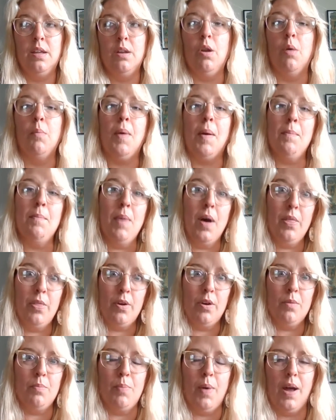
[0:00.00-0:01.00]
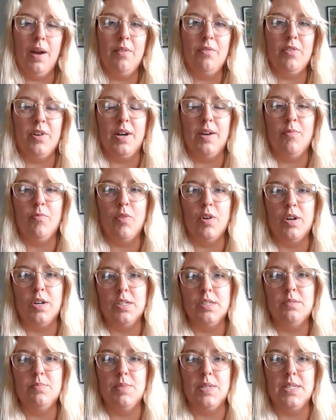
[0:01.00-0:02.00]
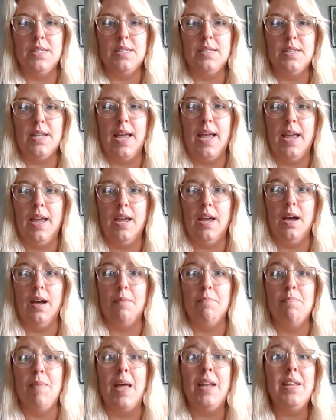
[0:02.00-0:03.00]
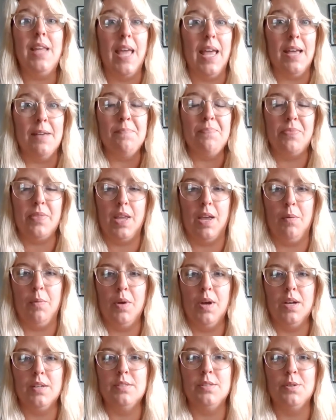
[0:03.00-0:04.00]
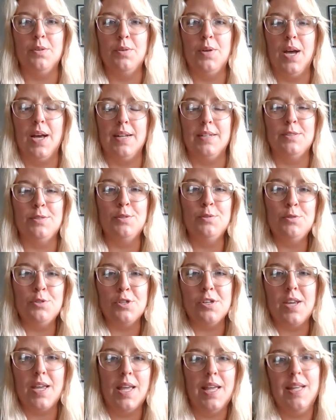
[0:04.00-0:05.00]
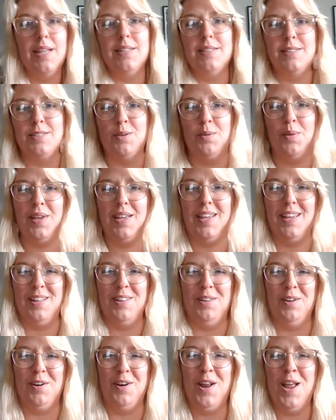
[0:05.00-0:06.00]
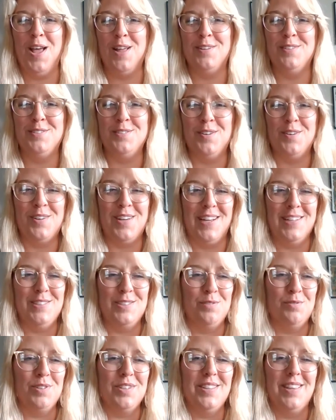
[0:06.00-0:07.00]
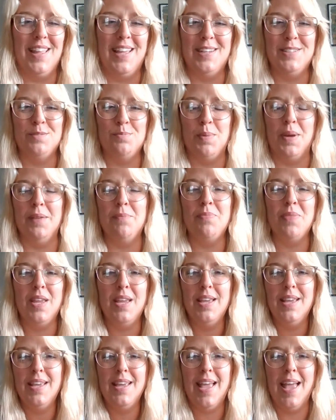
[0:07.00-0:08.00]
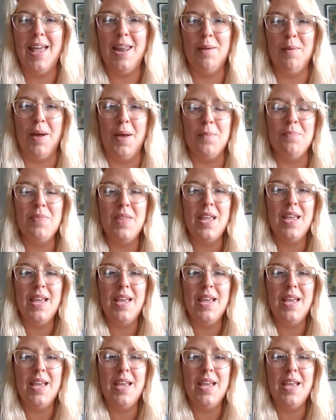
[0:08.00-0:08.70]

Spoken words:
my mother bought it for him for Christmas, a med kit. And we also got a suture kit so he can learn how to do all kinds of weird things. But anyway,